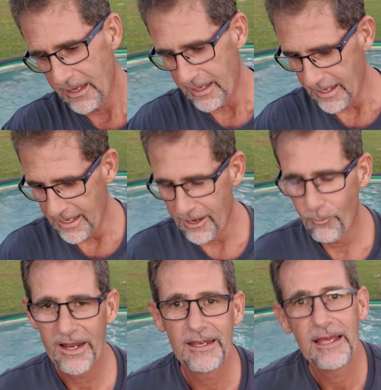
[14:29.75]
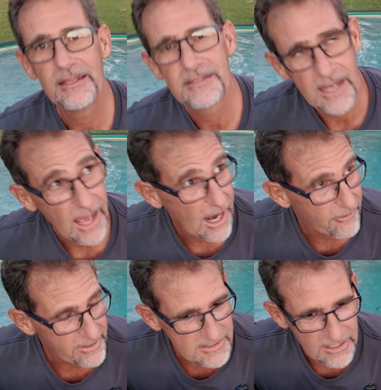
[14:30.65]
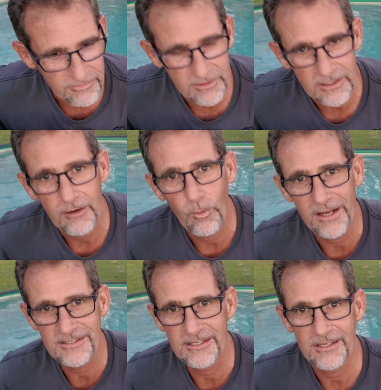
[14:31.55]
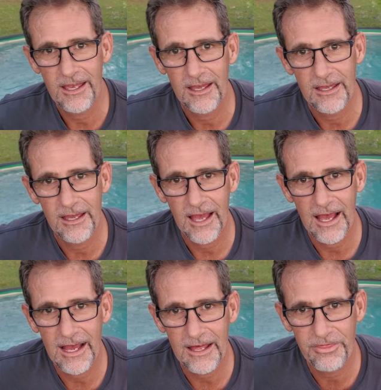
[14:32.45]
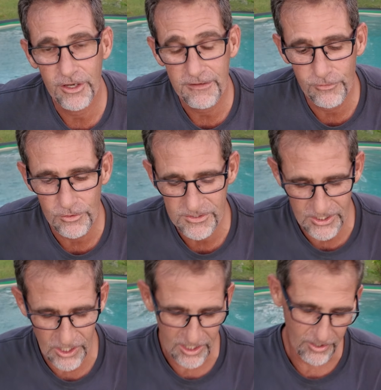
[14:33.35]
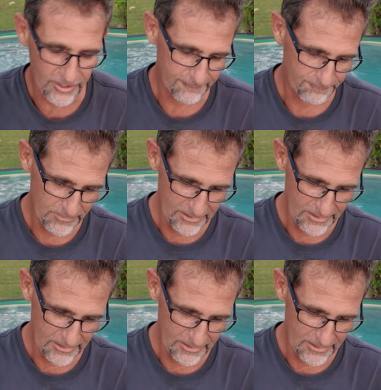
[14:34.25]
One as an RX-7 and one as a R34 Skyline.